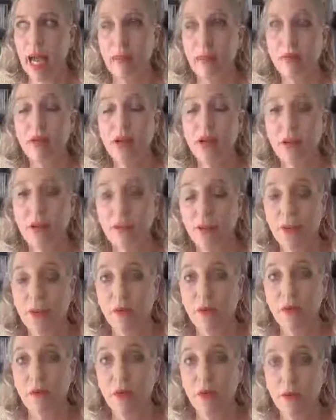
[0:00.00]

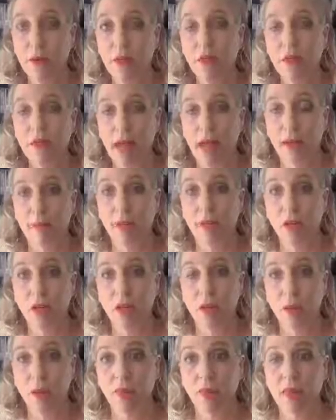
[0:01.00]
prolific reviewers on
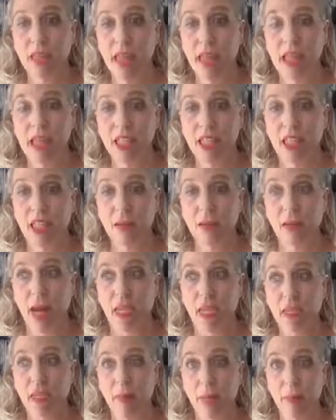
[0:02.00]
Amazon and what they actually
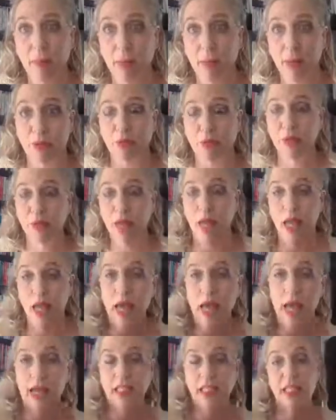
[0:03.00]
write about books.
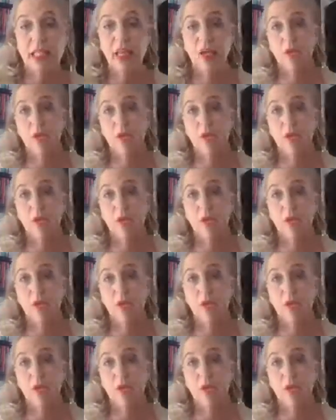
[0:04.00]
It's the